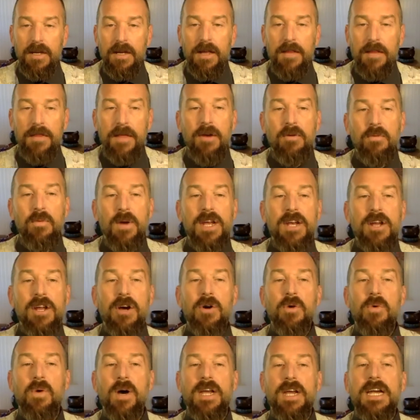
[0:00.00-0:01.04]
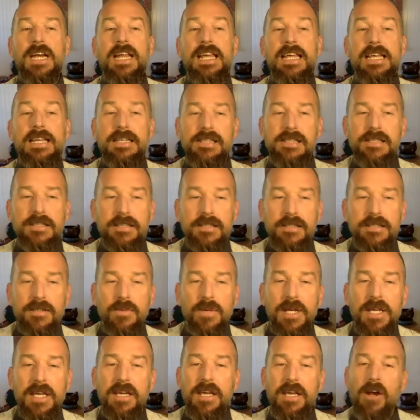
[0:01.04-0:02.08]
Then we know what it is. We
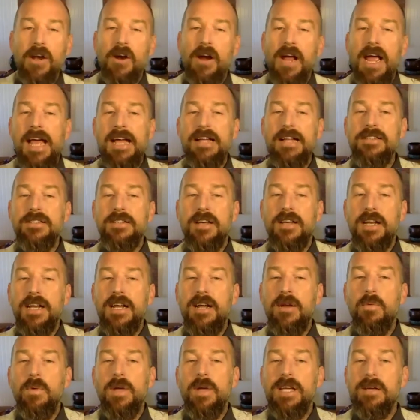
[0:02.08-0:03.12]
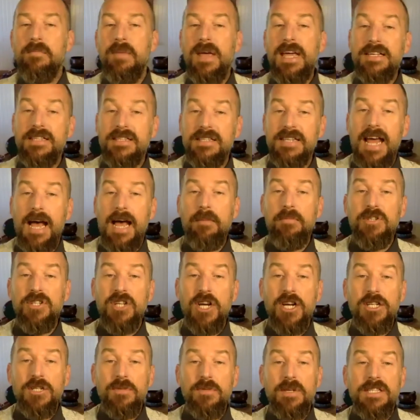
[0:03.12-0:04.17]
can get our hands on it and we can make snap
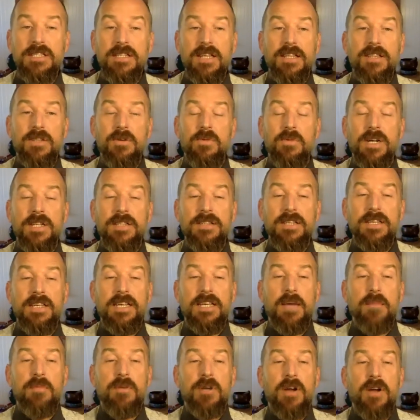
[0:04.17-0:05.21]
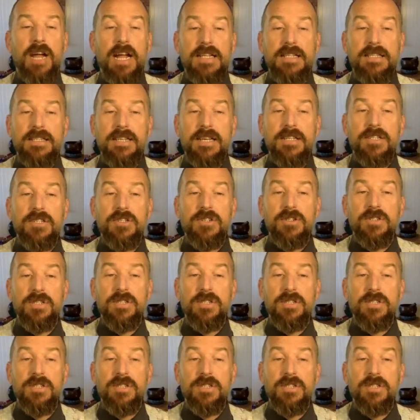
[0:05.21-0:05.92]
judgments like the ones that kept our ancestors